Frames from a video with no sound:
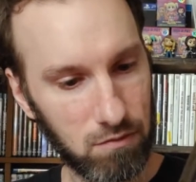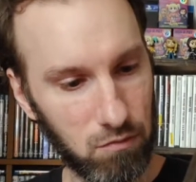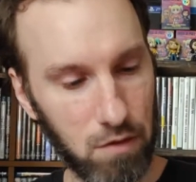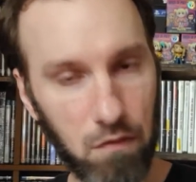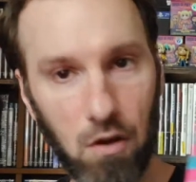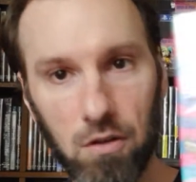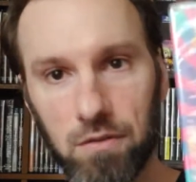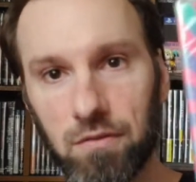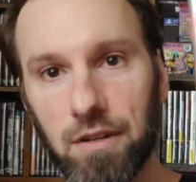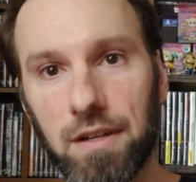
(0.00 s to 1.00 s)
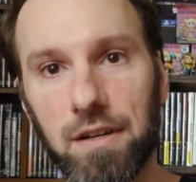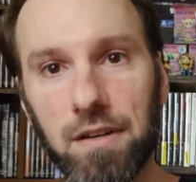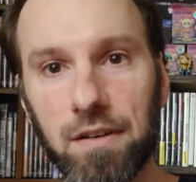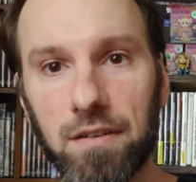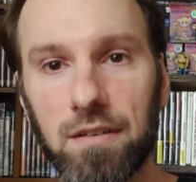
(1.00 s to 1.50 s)
Revolt right
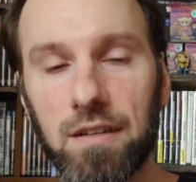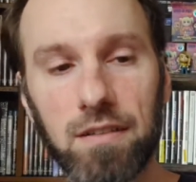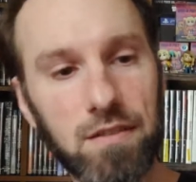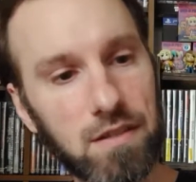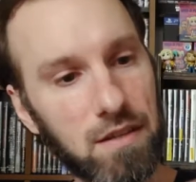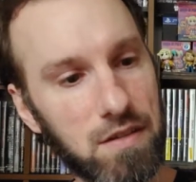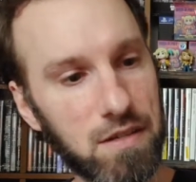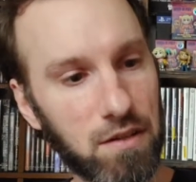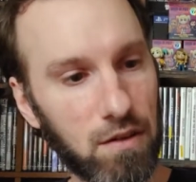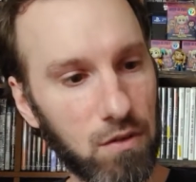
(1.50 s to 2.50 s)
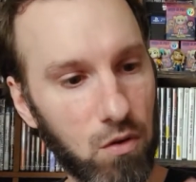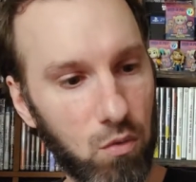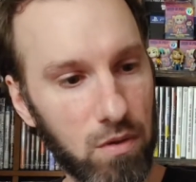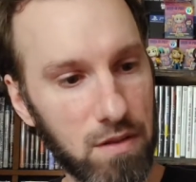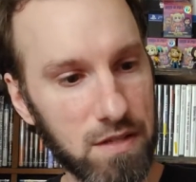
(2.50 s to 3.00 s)
here. It's got a sticker. I don't know
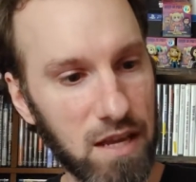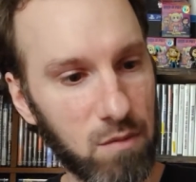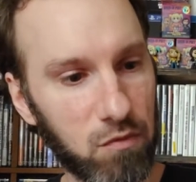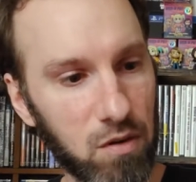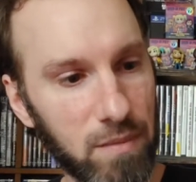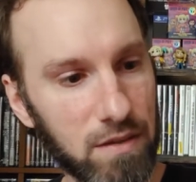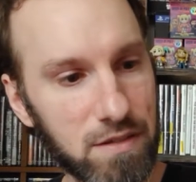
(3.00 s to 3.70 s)
where this came from, that